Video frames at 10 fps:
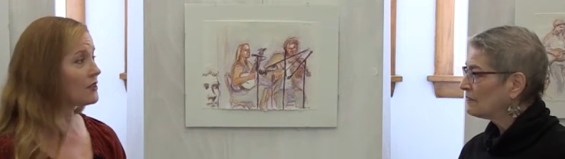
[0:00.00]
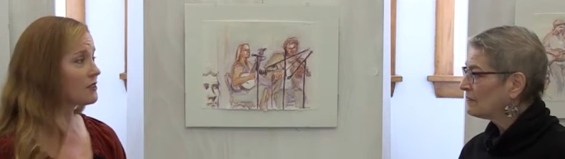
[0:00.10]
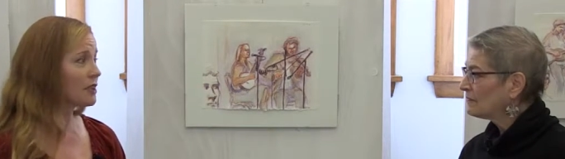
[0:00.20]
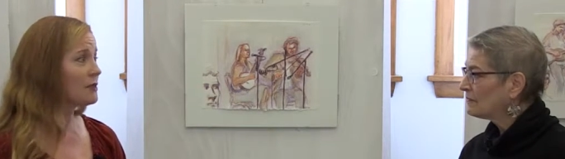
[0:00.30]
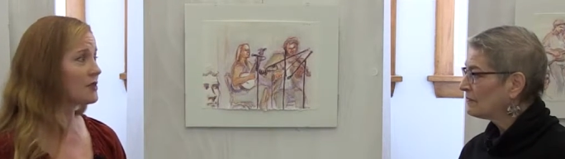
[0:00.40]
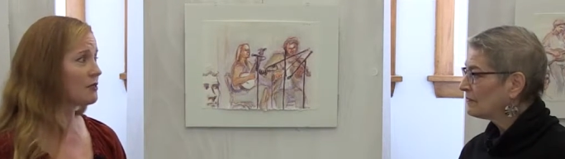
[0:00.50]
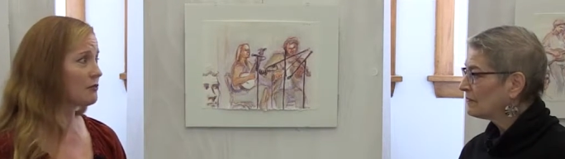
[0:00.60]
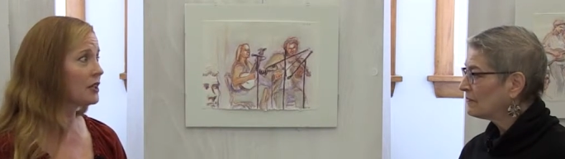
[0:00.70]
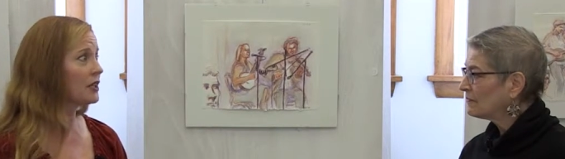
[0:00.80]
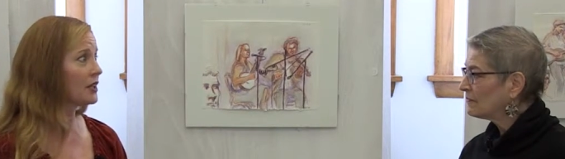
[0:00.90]
Speaker 1: Sometimes I
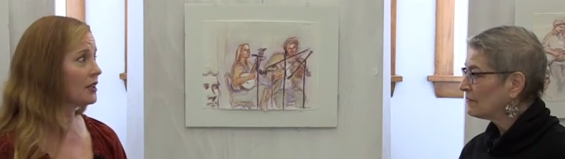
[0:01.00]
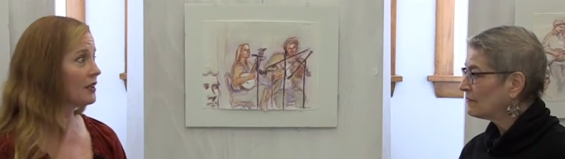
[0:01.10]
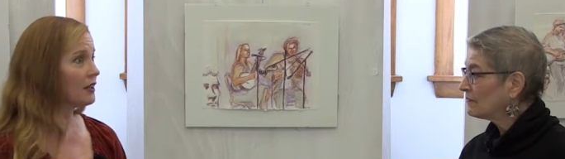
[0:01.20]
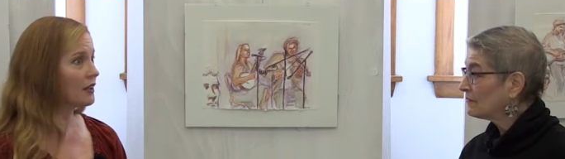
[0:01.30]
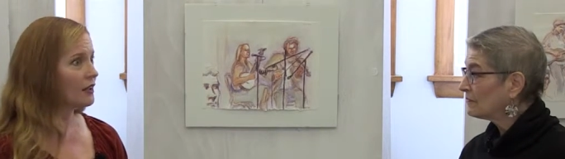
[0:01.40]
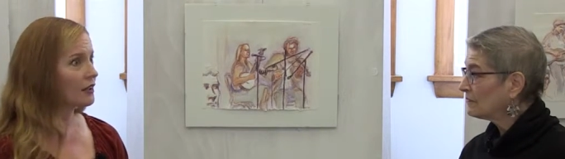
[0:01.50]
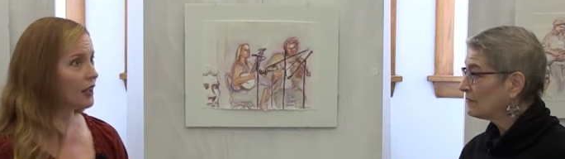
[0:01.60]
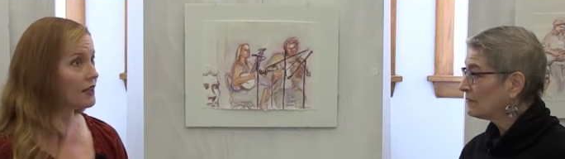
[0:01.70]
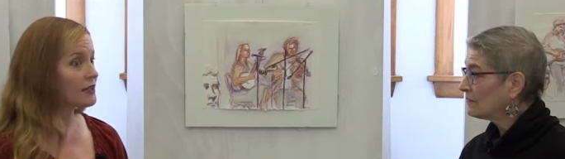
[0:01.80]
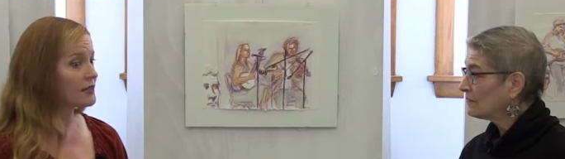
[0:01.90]
really
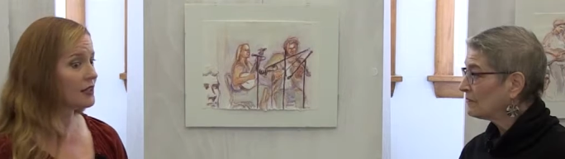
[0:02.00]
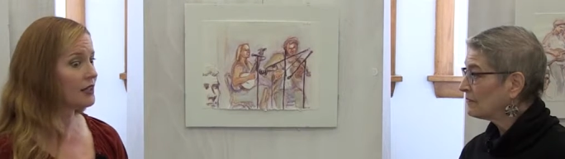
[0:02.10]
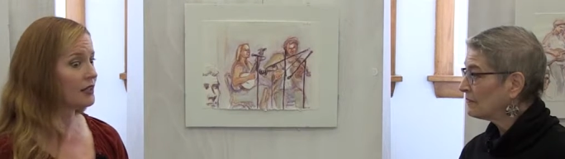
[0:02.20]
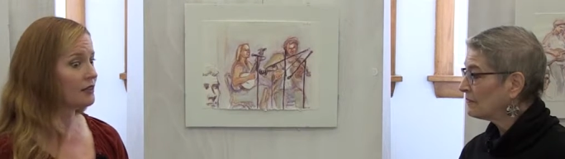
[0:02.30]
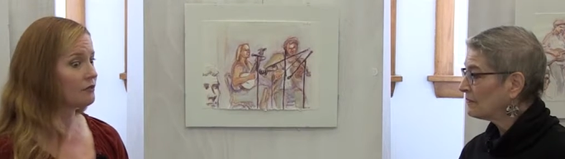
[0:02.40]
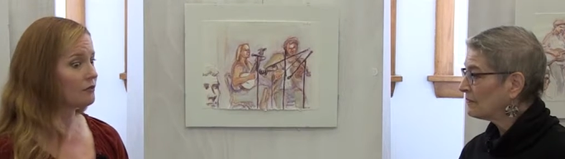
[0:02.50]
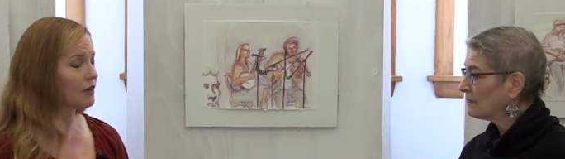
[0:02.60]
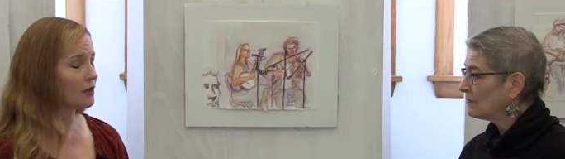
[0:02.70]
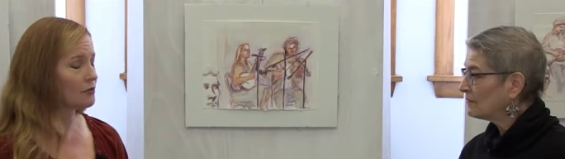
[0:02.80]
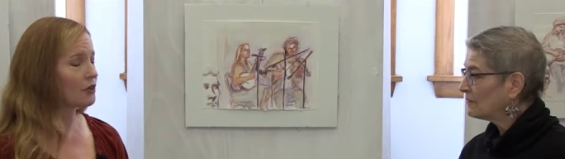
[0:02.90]
can't see
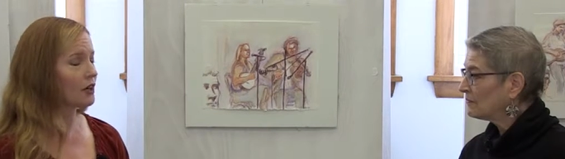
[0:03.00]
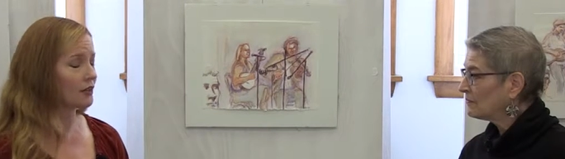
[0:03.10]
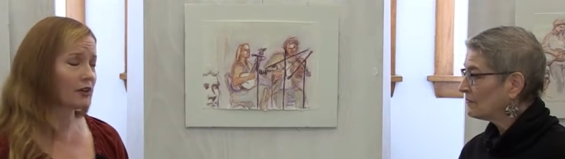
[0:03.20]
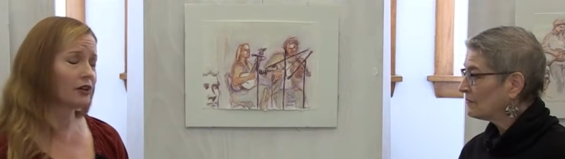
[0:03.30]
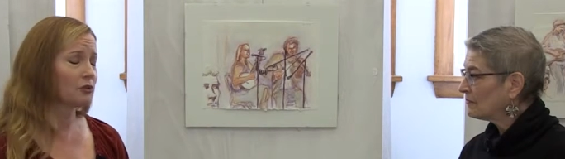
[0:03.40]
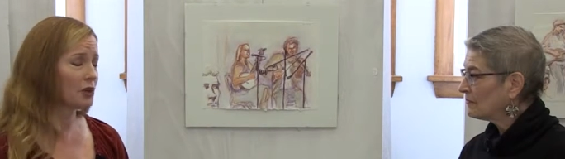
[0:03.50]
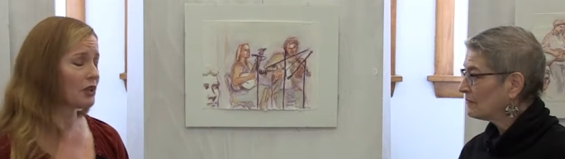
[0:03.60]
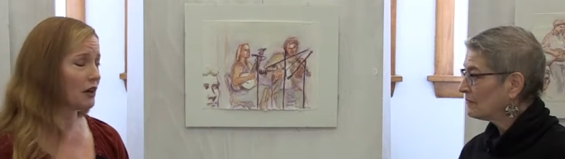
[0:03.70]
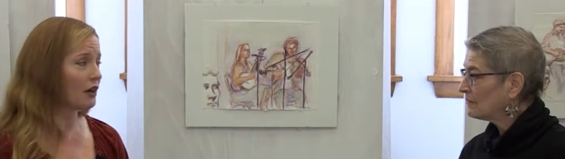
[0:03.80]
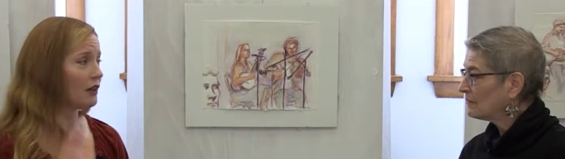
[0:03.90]
while I'm drawing very well
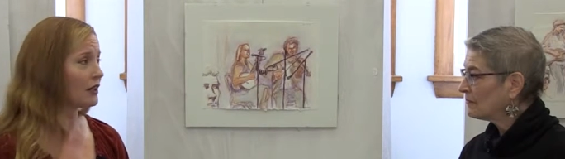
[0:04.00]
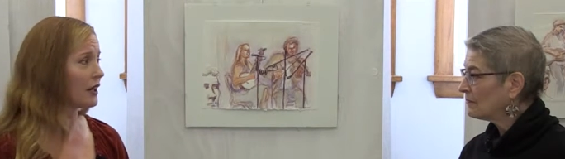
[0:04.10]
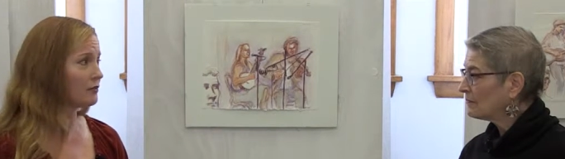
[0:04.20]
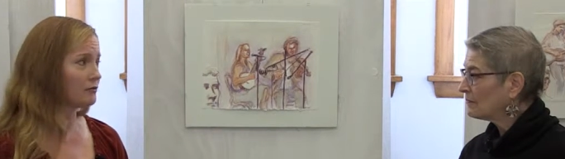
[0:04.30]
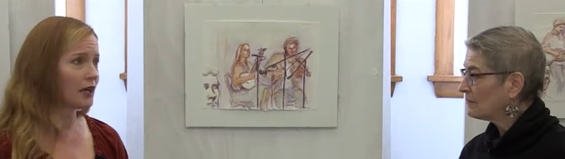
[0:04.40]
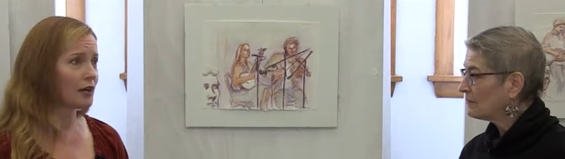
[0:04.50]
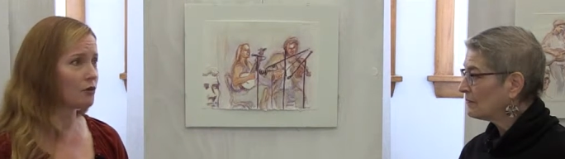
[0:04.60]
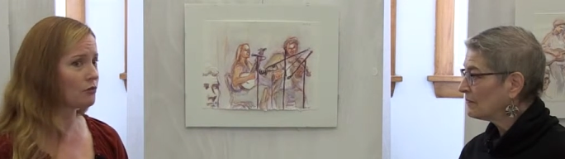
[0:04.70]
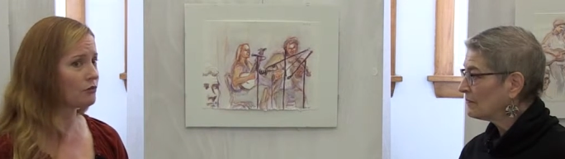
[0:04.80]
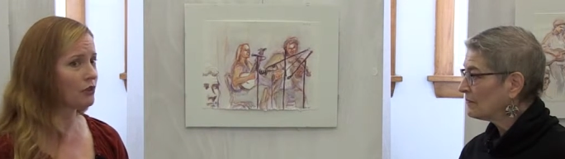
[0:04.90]
at all, and I, I
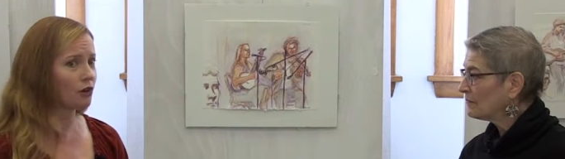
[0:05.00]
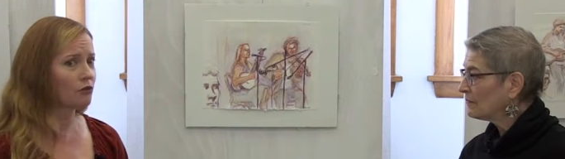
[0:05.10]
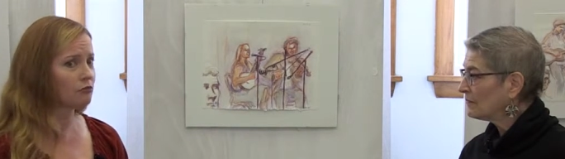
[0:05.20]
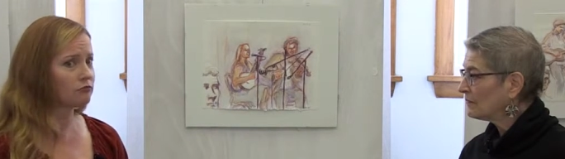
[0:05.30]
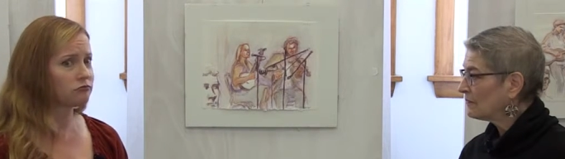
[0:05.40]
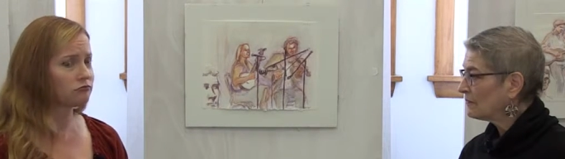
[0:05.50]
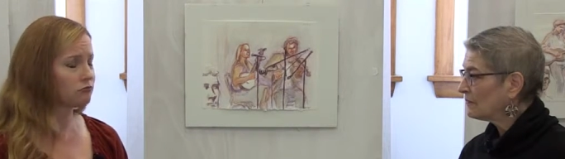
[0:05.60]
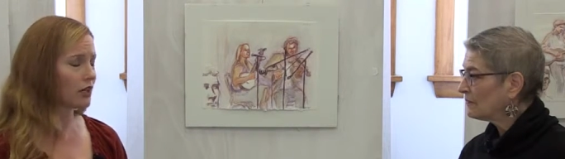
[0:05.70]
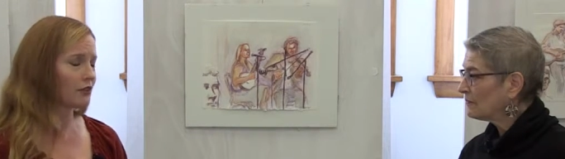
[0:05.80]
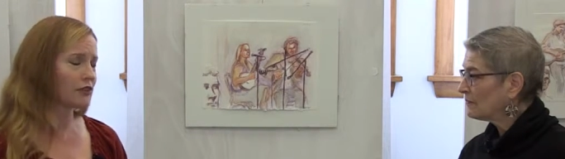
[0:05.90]
won't know
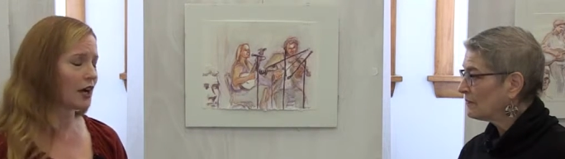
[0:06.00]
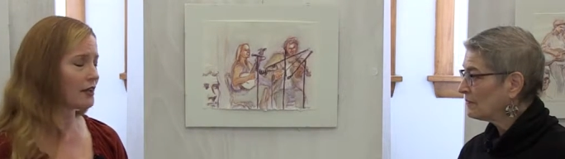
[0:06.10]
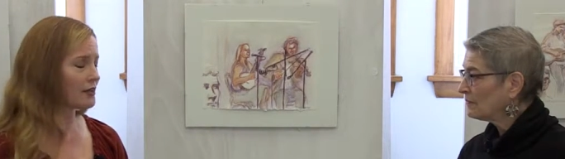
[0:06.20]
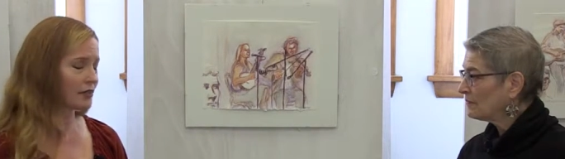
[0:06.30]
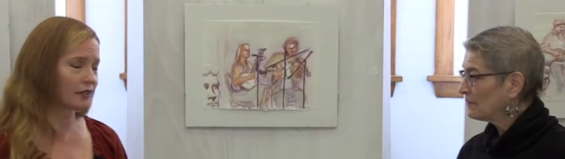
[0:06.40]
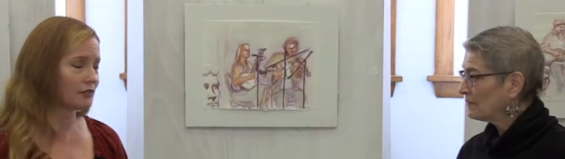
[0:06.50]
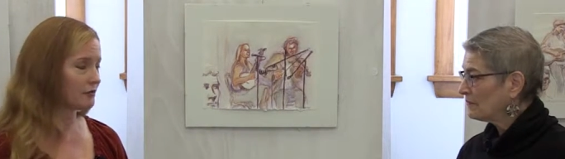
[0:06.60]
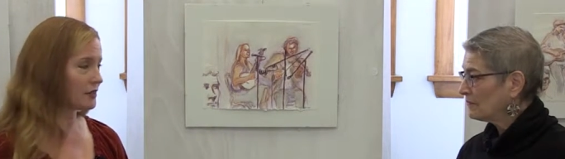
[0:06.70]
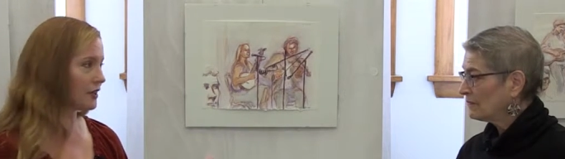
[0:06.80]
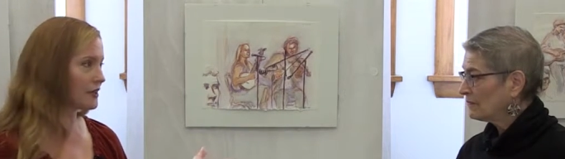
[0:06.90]
what I've got until
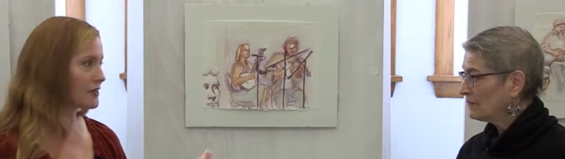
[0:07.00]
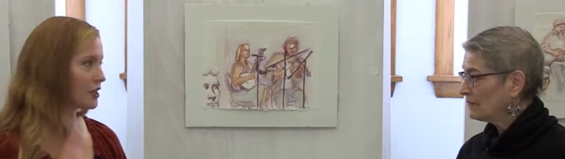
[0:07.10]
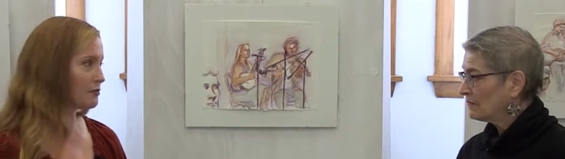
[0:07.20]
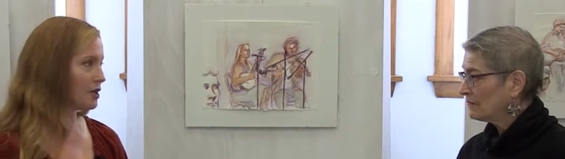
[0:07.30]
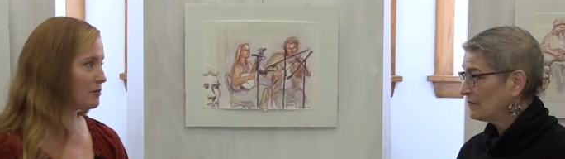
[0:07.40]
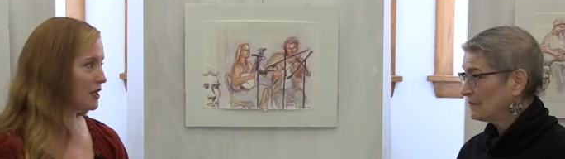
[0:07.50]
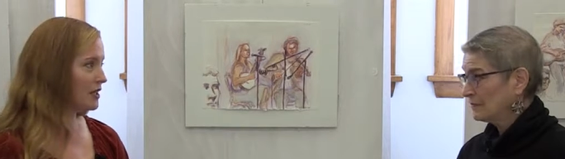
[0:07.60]
the lights come up.